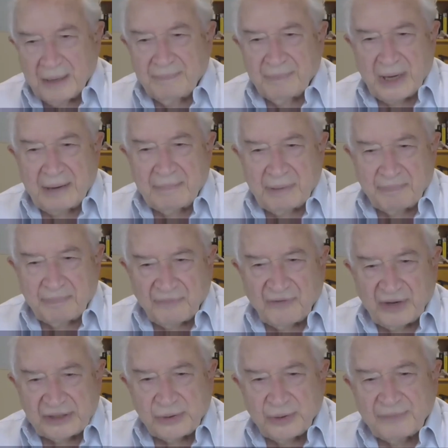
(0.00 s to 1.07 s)
I'm a
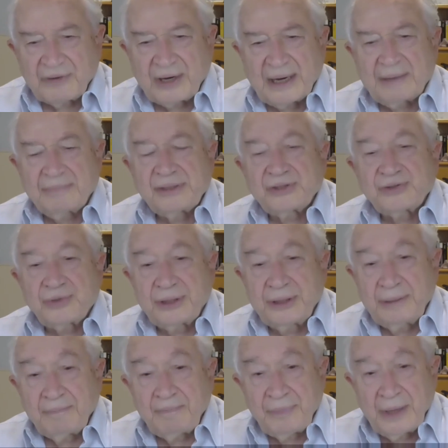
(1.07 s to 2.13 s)
professor of
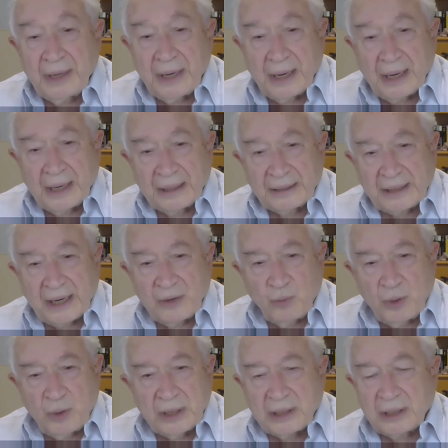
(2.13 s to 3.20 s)
chemistry, and
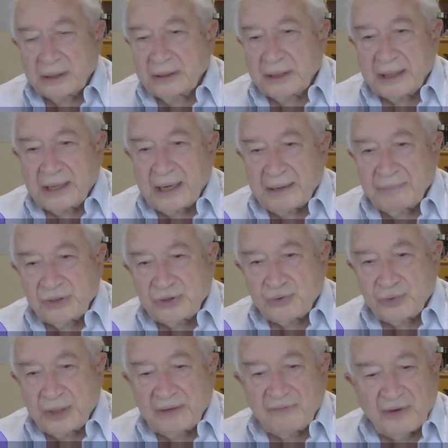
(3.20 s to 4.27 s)
I work on the
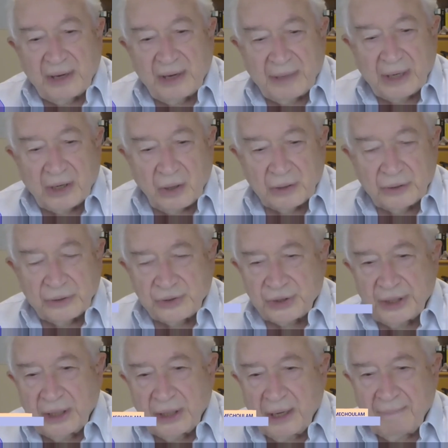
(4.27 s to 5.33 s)
chemistry and
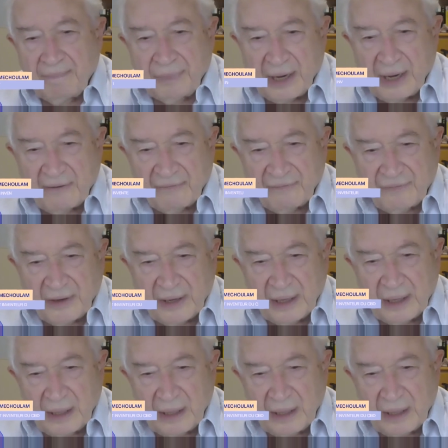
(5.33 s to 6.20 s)
pharmacology of